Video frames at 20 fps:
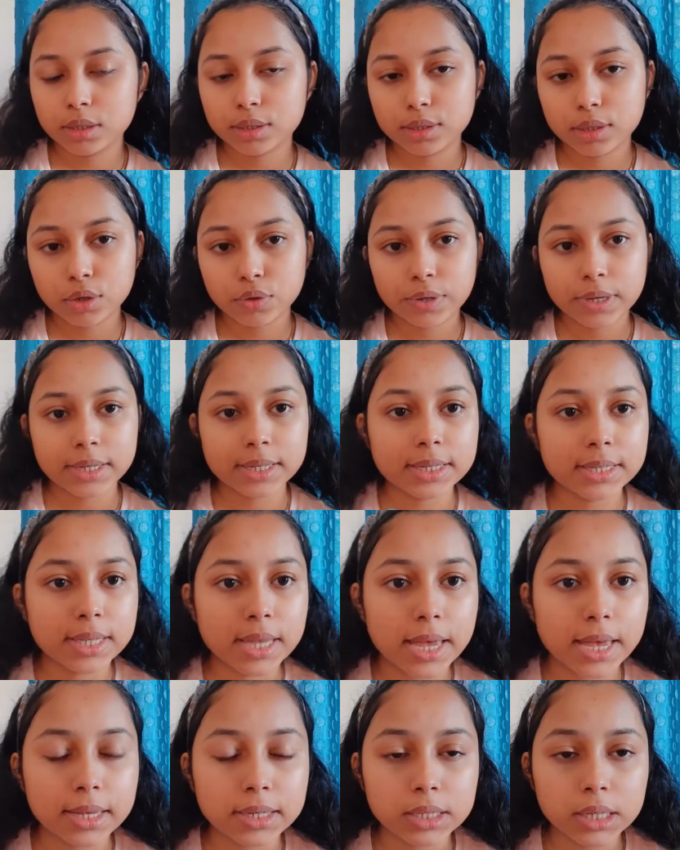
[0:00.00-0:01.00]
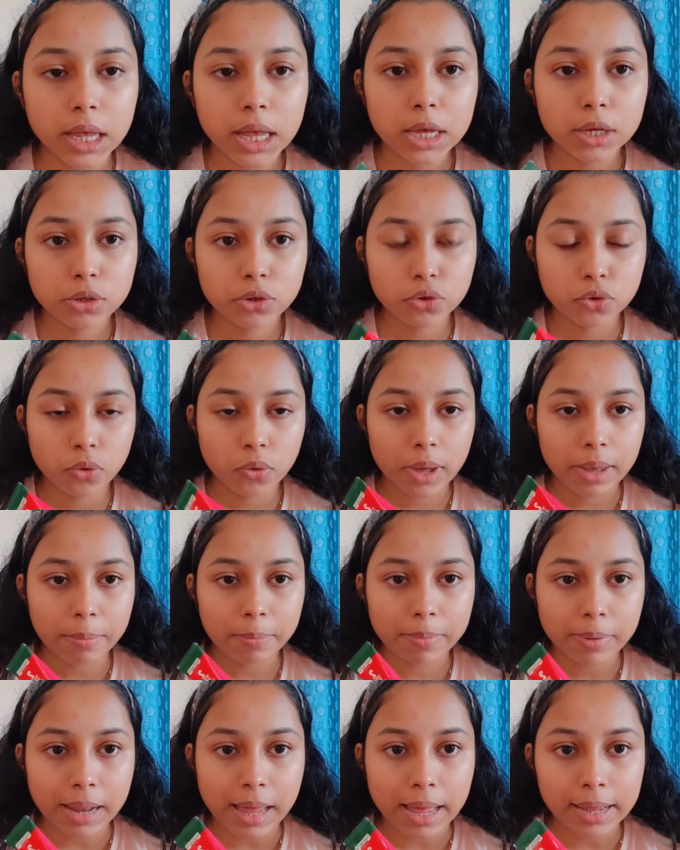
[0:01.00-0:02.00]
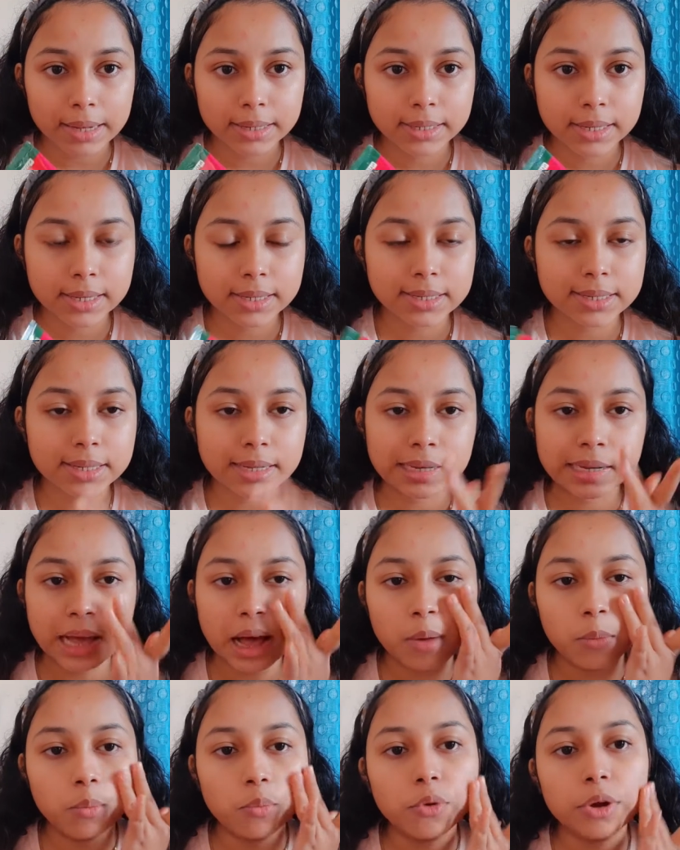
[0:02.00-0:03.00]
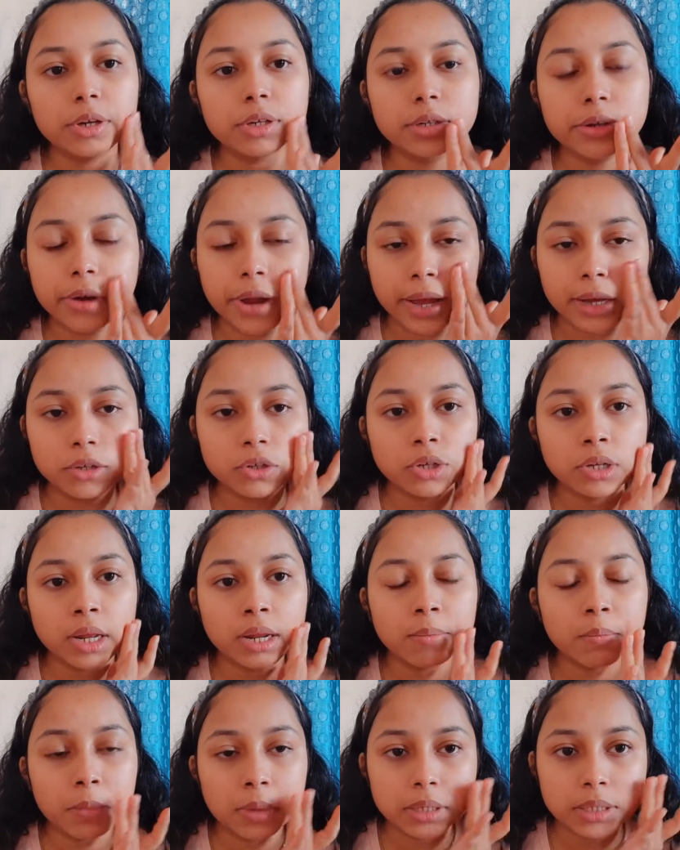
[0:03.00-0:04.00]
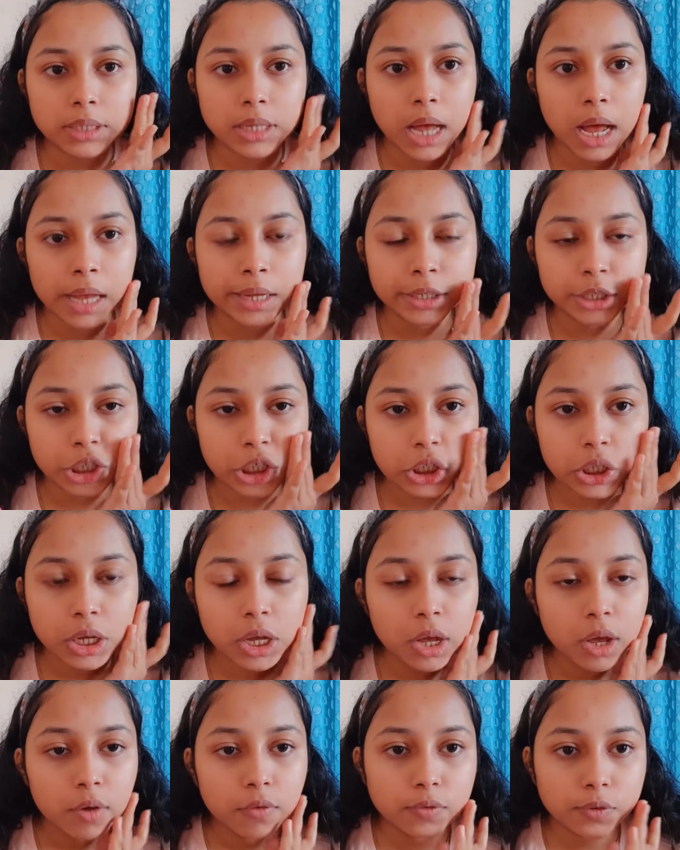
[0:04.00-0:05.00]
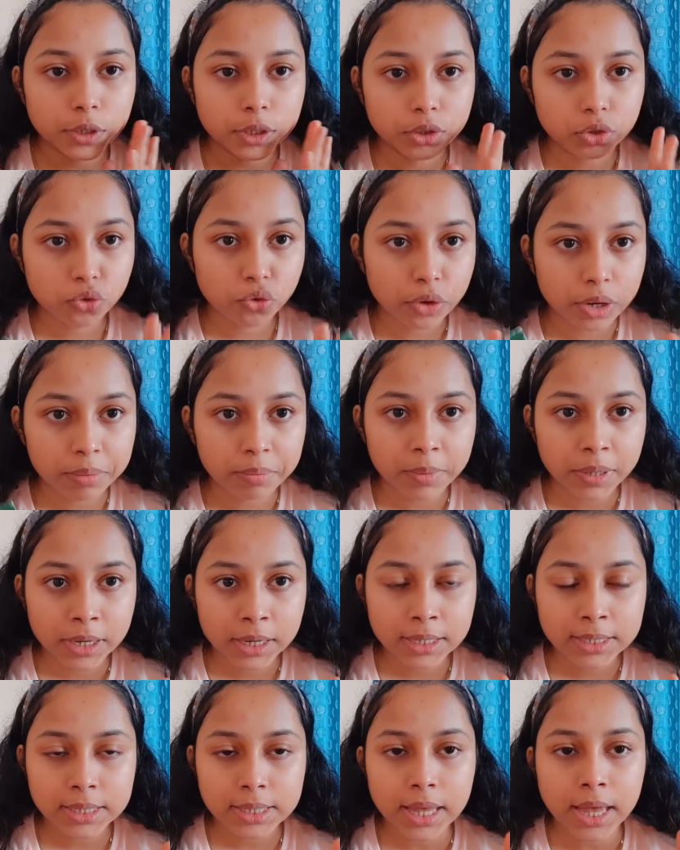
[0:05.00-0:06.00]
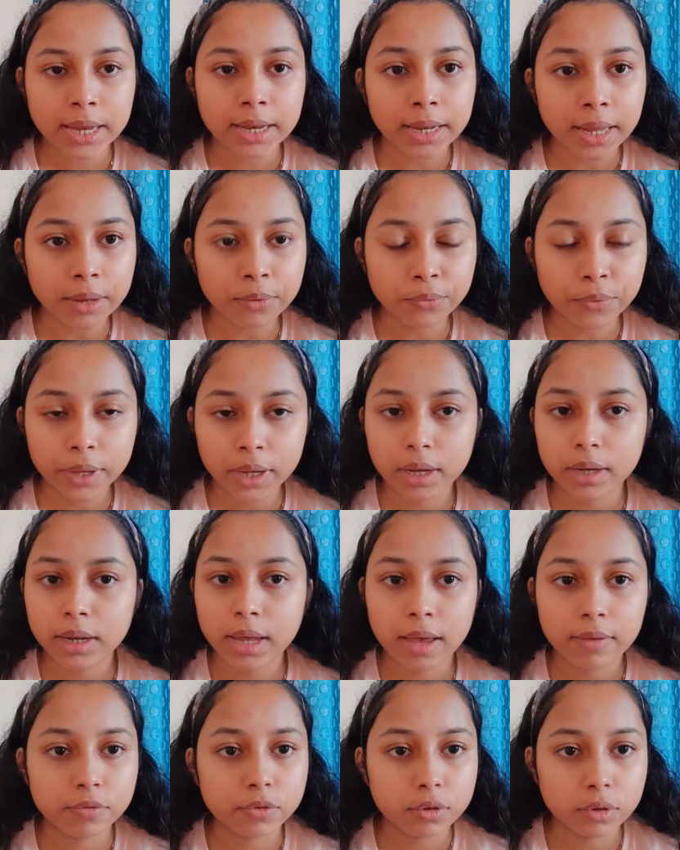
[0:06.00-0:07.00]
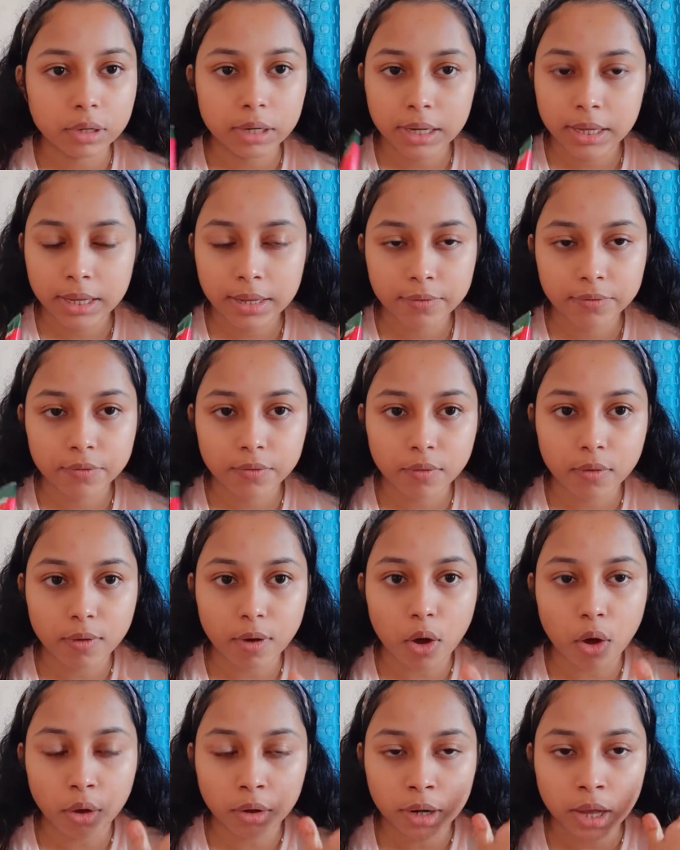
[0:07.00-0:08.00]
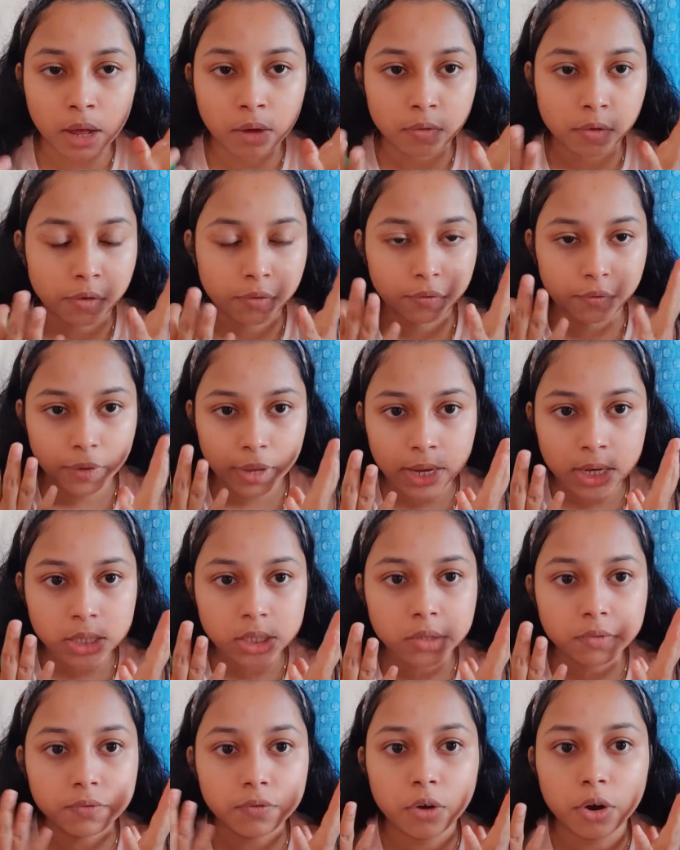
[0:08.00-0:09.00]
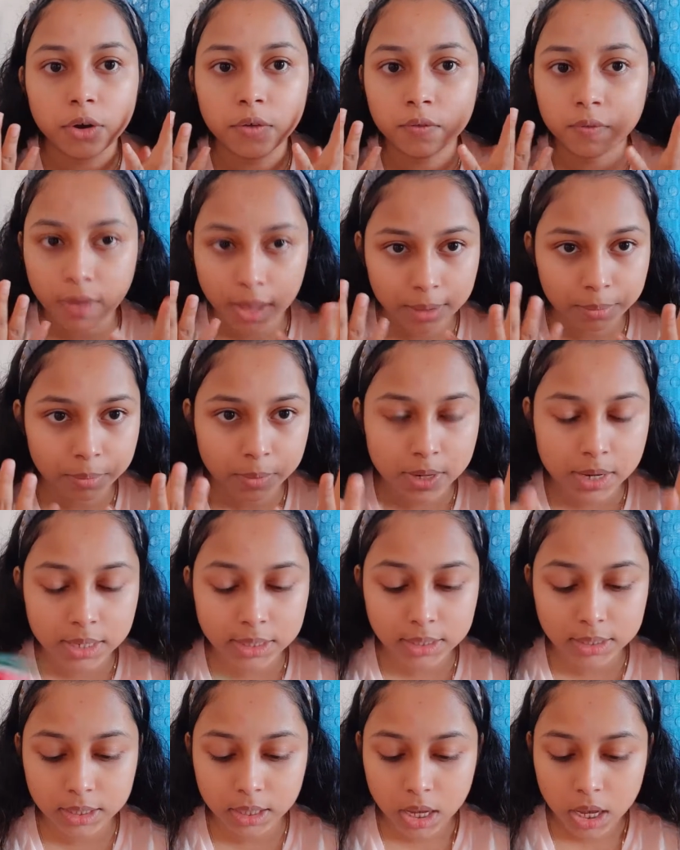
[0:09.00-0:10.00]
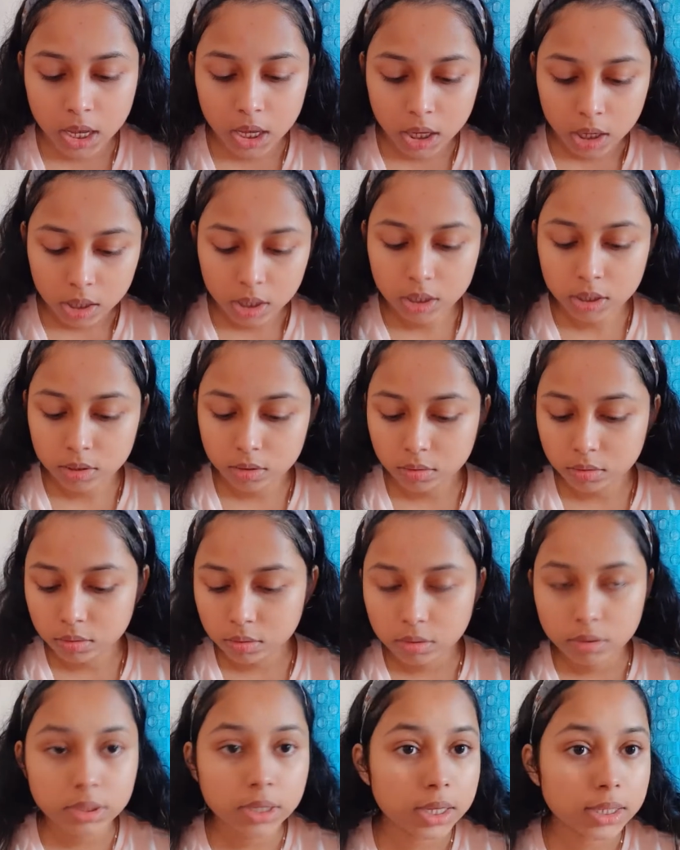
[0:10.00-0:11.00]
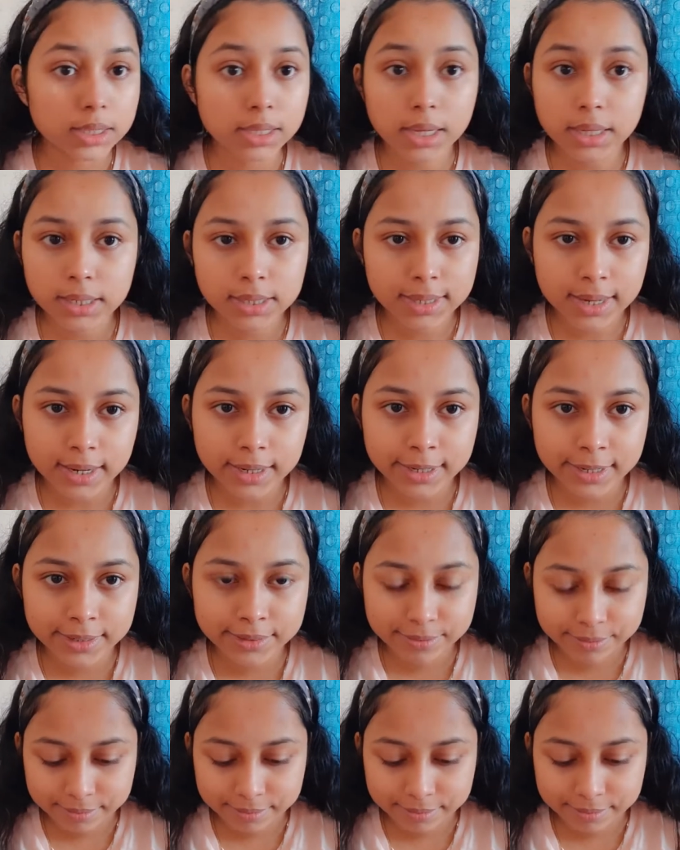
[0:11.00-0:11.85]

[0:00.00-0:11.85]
So it says to apply this in upward direction and massage it for 3 minutes, and then we're gonna have to leave on our face for 5 minutes. So let's get started.